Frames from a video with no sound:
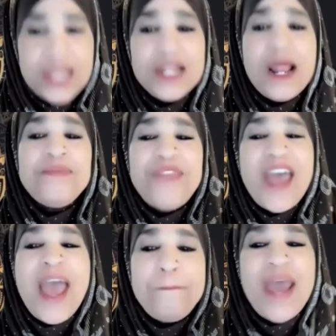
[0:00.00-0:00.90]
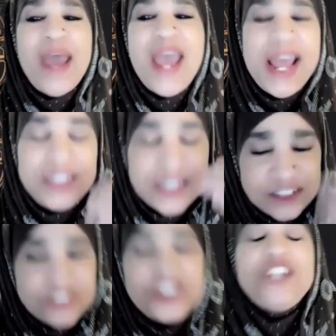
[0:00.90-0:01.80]
in that bad
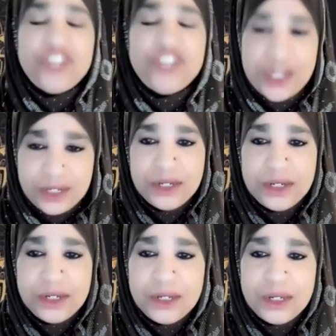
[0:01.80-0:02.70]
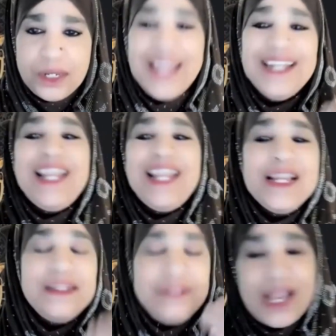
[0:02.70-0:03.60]
decision and
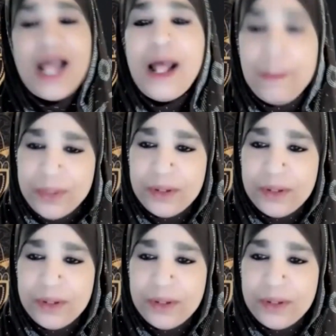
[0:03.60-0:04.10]
end up